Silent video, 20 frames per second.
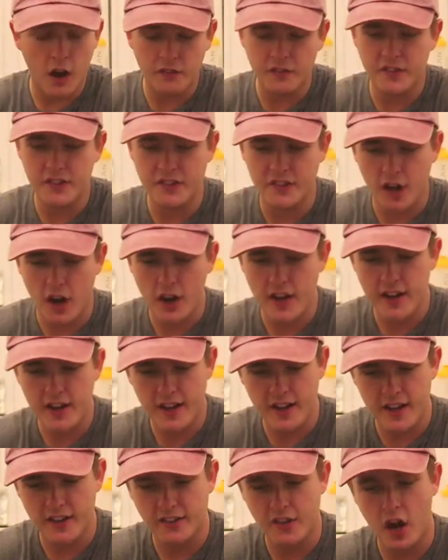I've
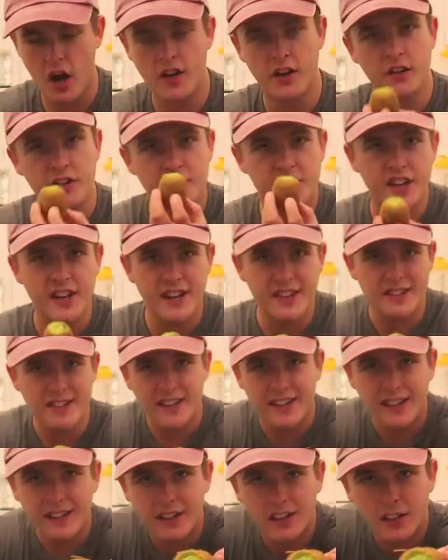decided it's kind of
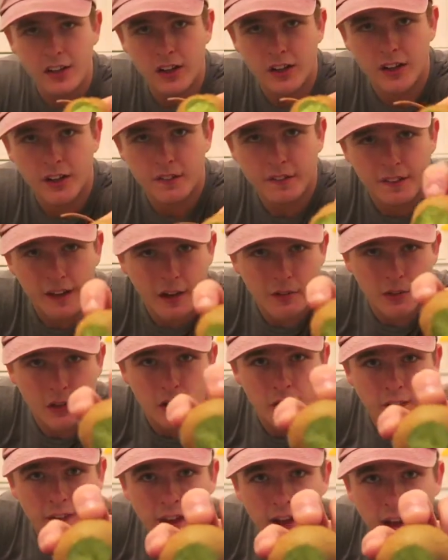cheating. Look, if you have a
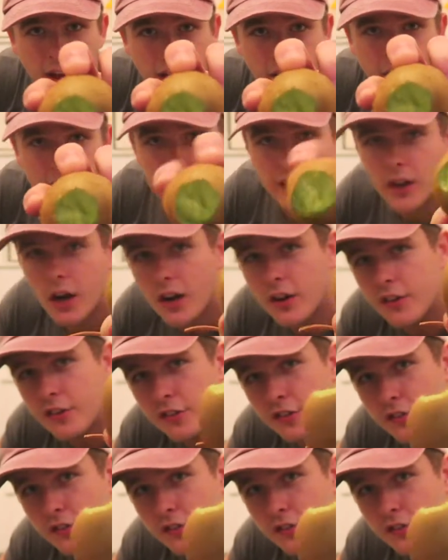look there, it kind of